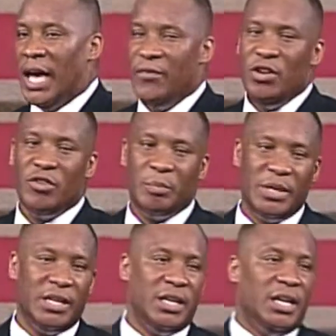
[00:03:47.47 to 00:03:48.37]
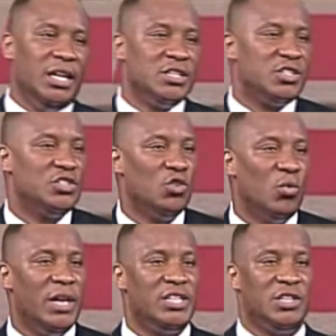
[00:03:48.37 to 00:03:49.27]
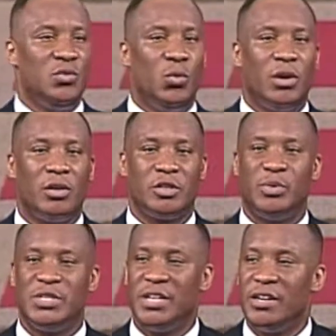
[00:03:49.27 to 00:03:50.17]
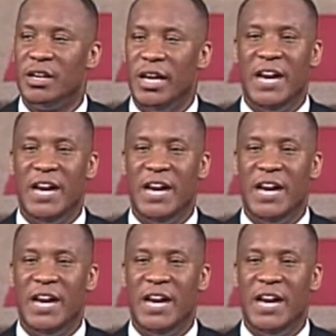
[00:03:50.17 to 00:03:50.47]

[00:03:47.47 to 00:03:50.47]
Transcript: Have you ever been in a situation where the presenter,